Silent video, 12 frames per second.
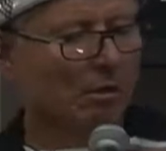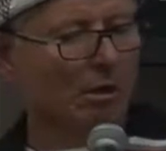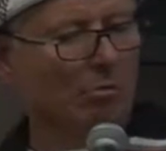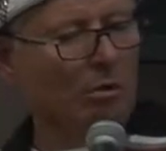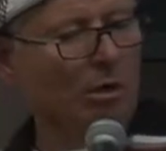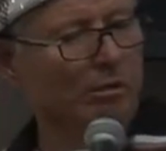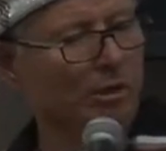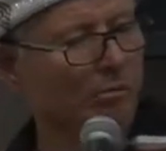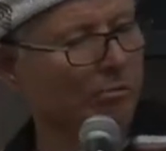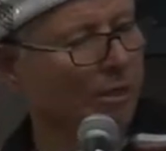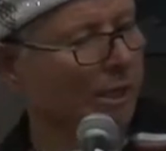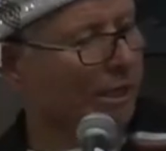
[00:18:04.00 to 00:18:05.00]
I walked,
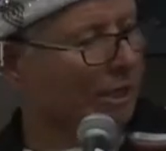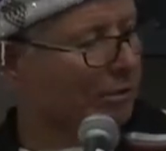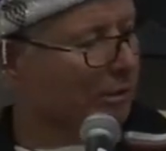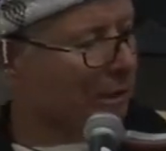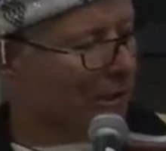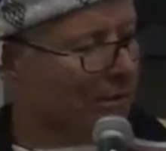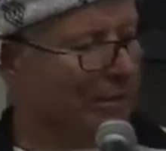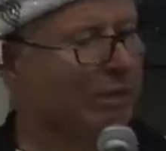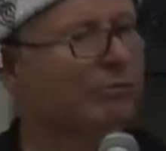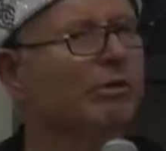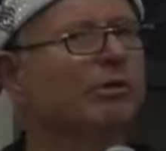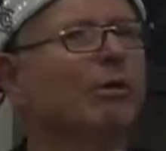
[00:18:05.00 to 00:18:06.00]
and when I got to that
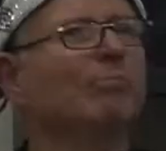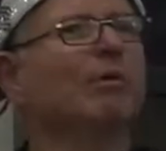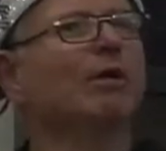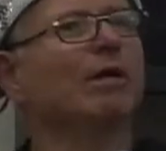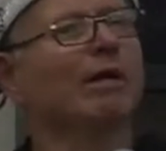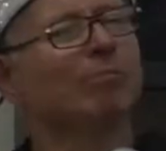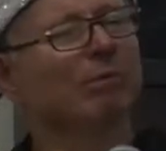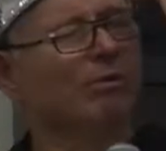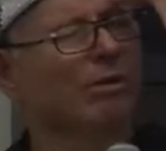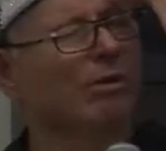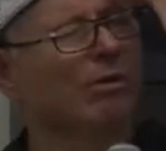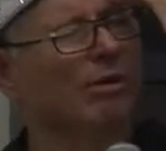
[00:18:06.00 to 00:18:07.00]
sacred number that I
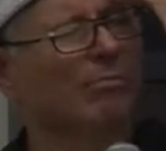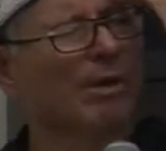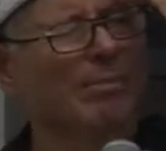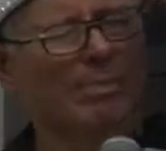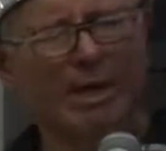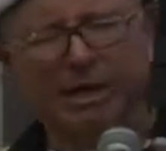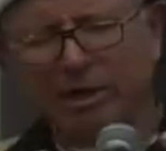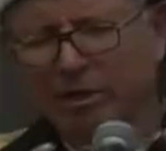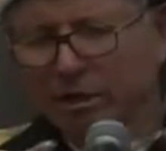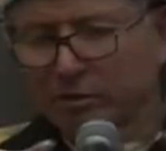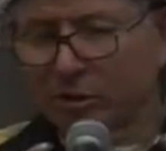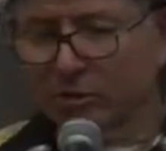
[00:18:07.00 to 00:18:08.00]
blurred out in my mind, I
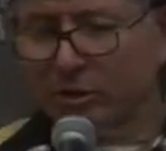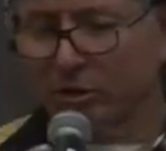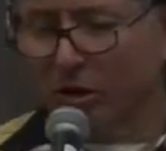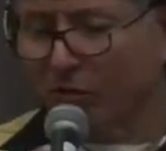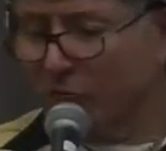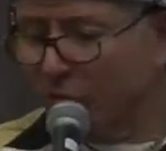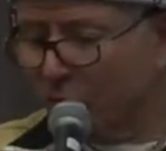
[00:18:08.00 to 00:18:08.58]
got down on all